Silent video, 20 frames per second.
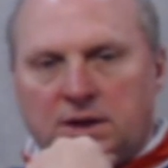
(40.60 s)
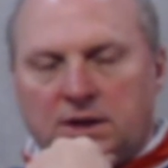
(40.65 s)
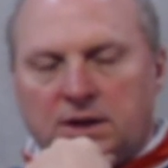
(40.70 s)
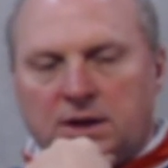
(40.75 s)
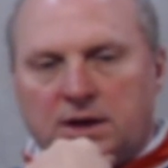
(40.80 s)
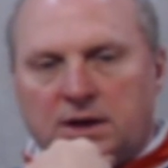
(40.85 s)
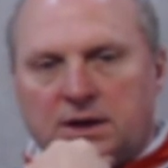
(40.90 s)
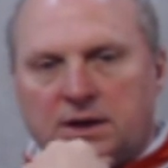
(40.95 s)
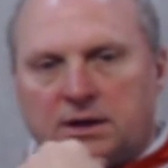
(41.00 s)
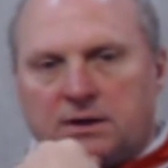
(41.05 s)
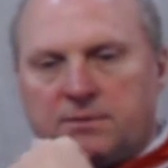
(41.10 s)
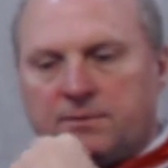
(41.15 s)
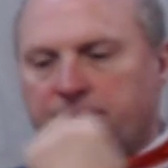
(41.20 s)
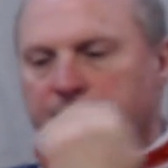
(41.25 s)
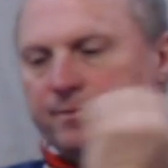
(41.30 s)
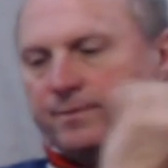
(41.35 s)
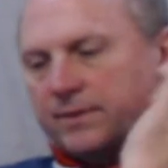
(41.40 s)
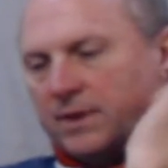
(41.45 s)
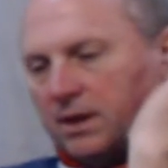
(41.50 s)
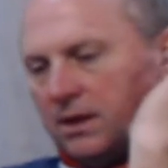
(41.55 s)
You
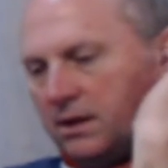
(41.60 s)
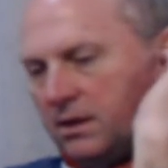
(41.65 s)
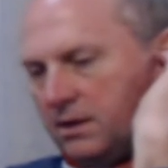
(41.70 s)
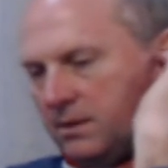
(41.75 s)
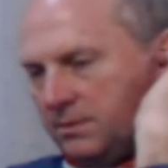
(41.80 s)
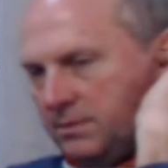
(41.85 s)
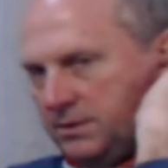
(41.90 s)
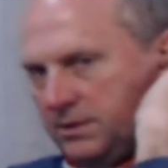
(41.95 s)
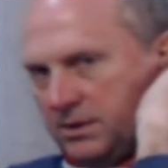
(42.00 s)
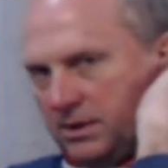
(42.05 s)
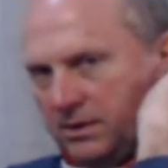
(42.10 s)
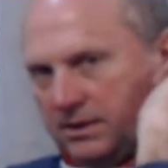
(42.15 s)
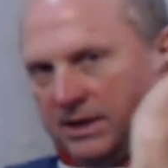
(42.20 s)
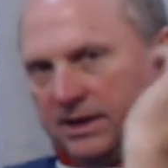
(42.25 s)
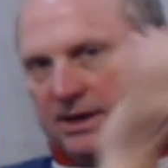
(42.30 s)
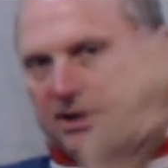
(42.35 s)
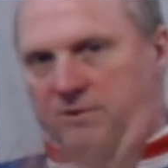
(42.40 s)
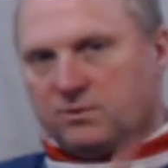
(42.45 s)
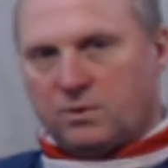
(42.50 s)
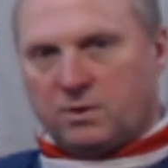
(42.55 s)
know,
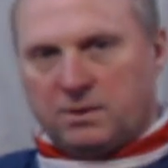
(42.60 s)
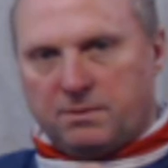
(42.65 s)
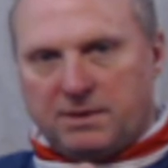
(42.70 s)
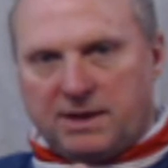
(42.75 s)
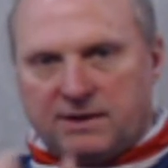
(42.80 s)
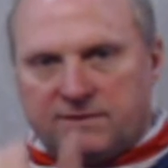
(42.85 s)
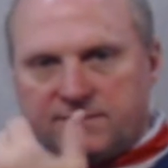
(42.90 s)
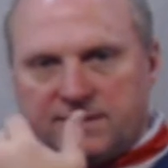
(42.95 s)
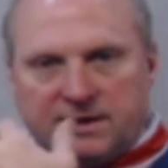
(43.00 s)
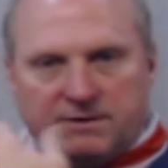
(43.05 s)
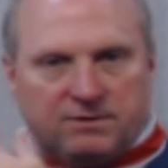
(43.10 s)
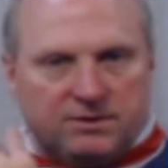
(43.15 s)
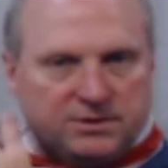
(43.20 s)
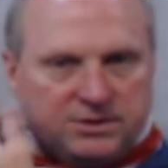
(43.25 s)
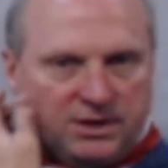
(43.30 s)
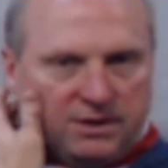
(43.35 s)
that is one of my favorites.